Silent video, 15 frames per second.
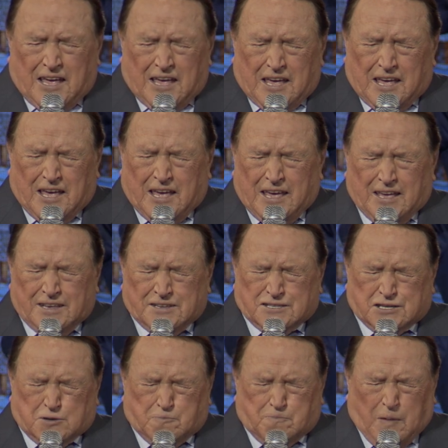
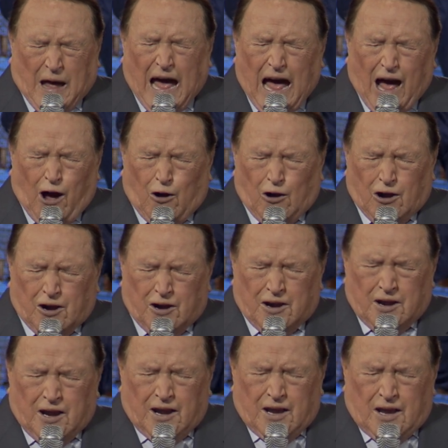His
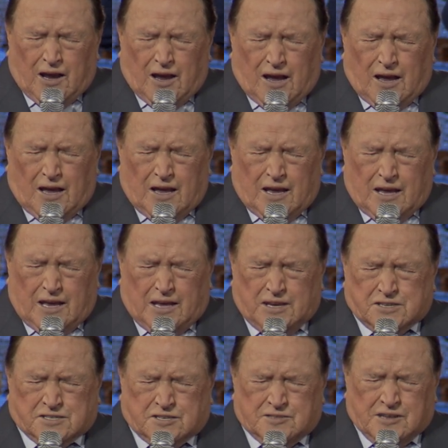power
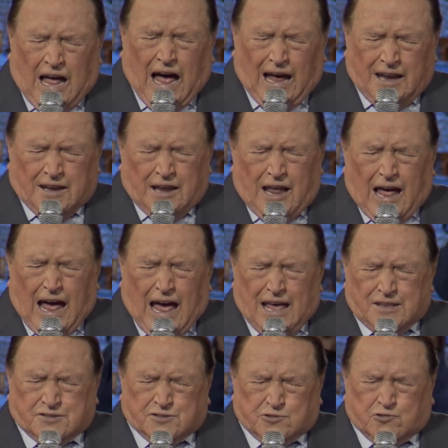is not
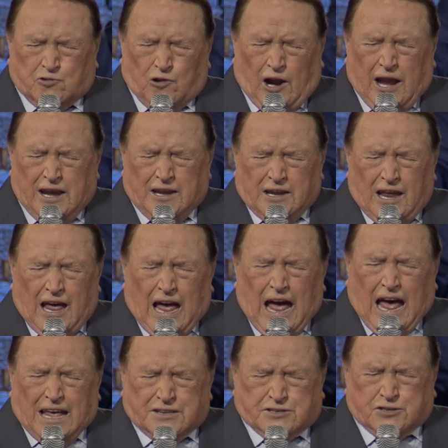as great
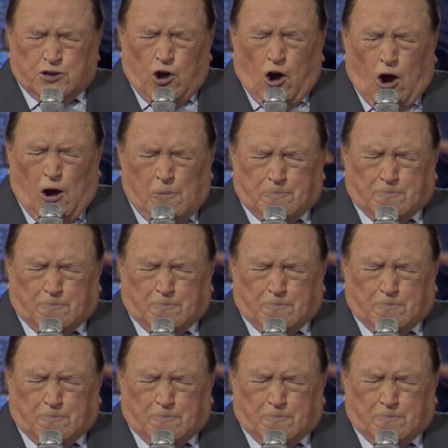as your